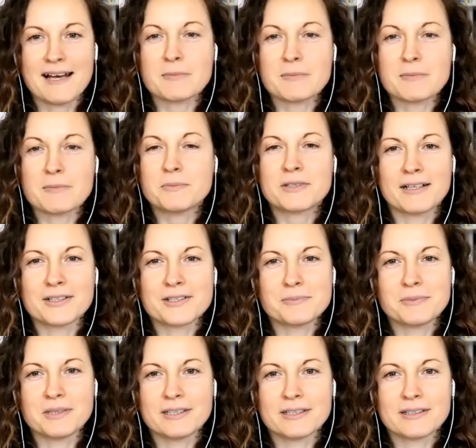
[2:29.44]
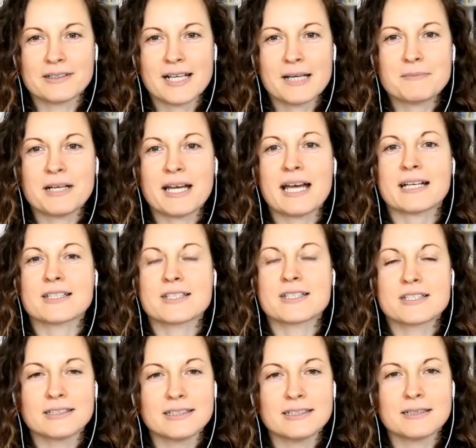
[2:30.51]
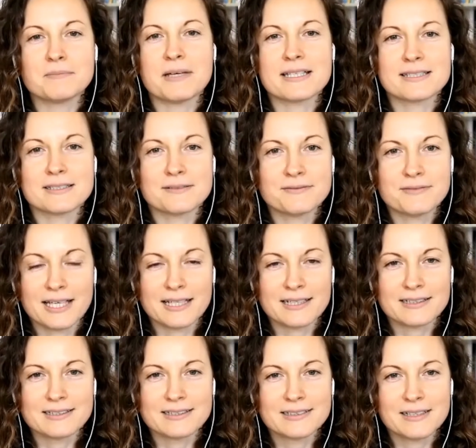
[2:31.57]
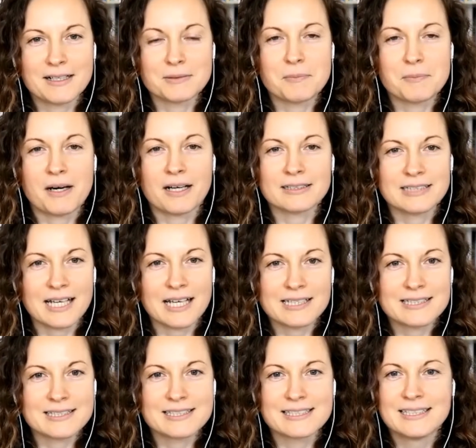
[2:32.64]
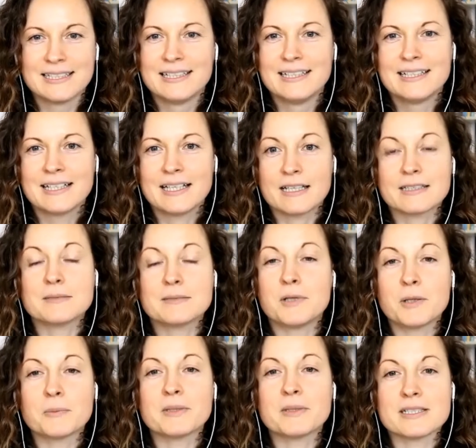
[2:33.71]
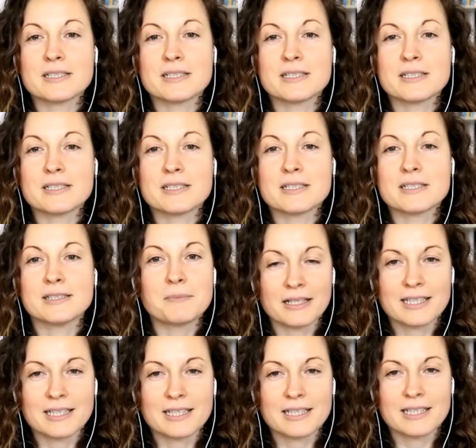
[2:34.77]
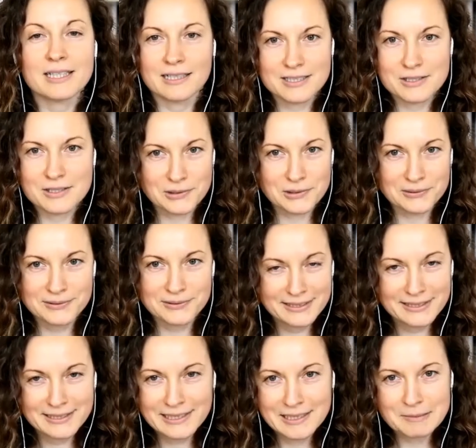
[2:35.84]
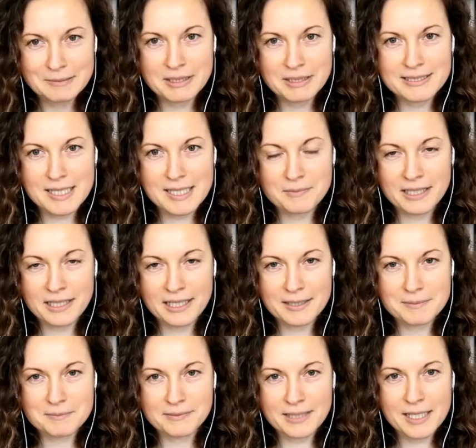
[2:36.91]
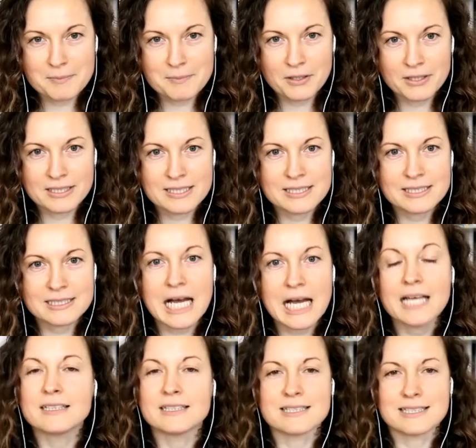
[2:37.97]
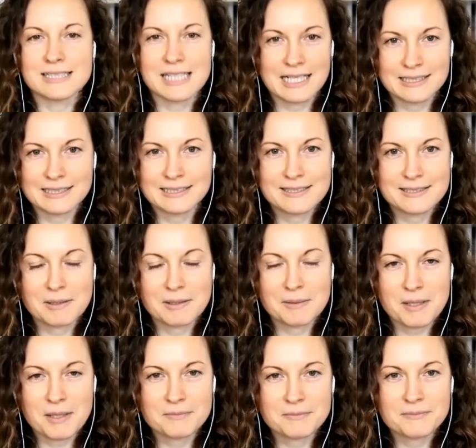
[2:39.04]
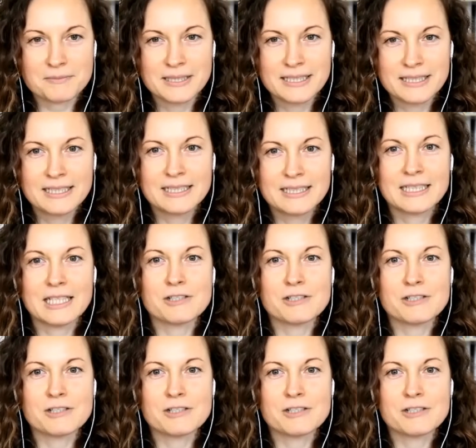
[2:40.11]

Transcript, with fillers: Yeah, I'm super honored to be here. I'm actually a massive fan of the podcast, and at the moment, it's the only podcast that I listen to because I'm I'm I'm on a silence diet, so I'm I'm